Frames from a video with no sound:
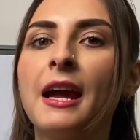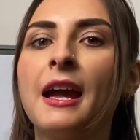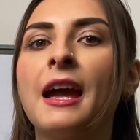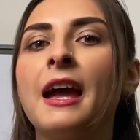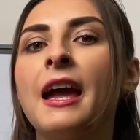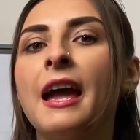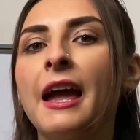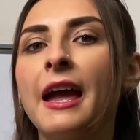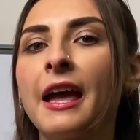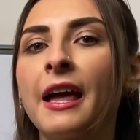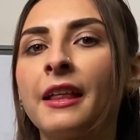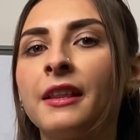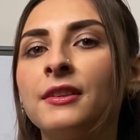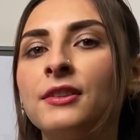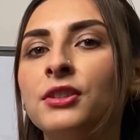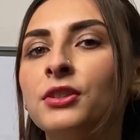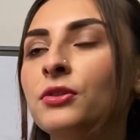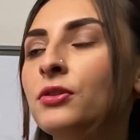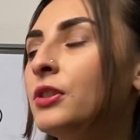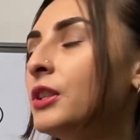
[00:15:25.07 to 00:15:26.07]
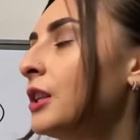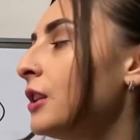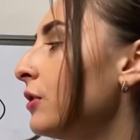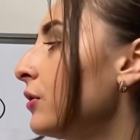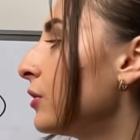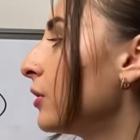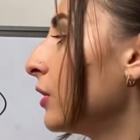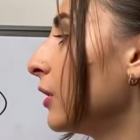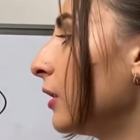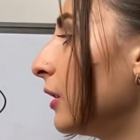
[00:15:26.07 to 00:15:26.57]
And you need
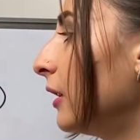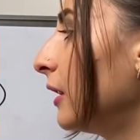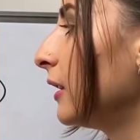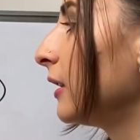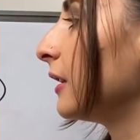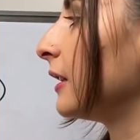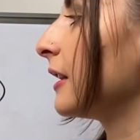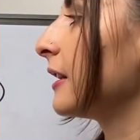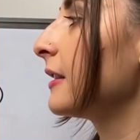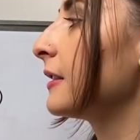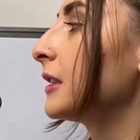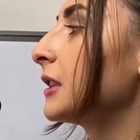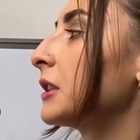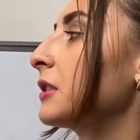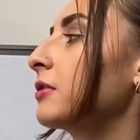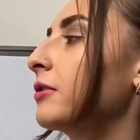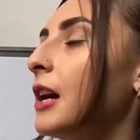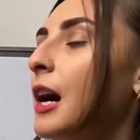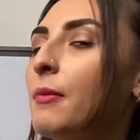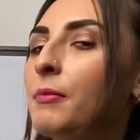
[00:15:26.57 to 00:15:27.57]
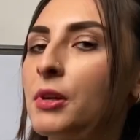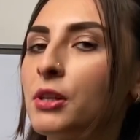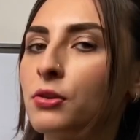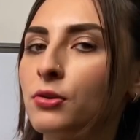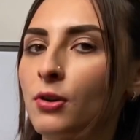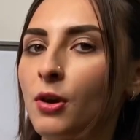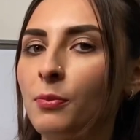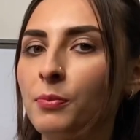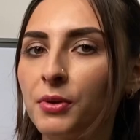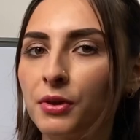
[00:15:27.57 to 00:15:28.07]
to learn this grammar
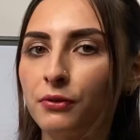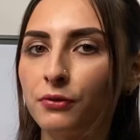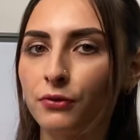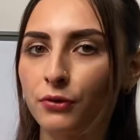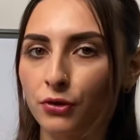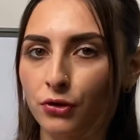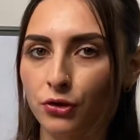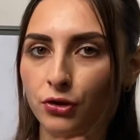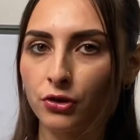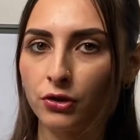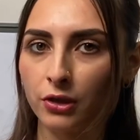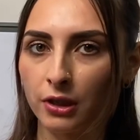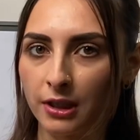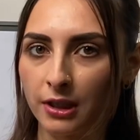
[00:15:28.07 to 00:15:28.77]
topic for sure.